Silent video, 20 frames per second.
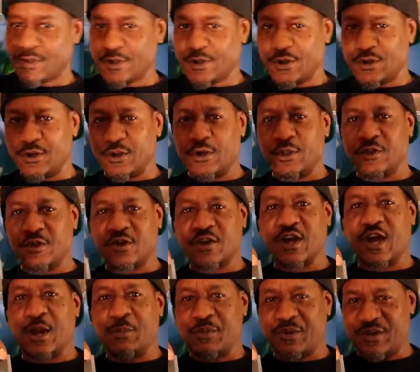Another
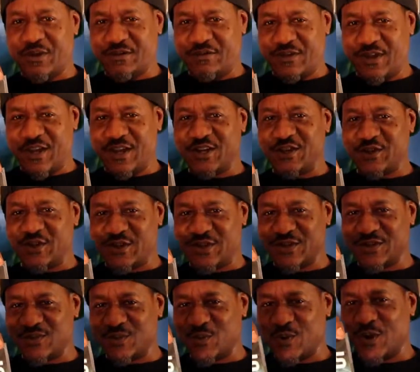copy of
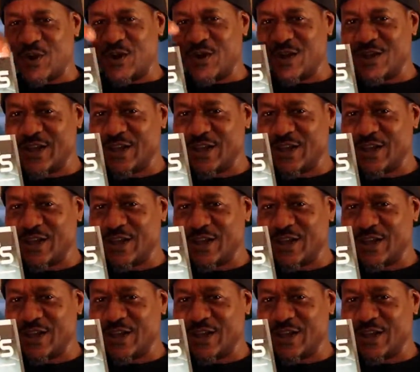Hadrian's Wall,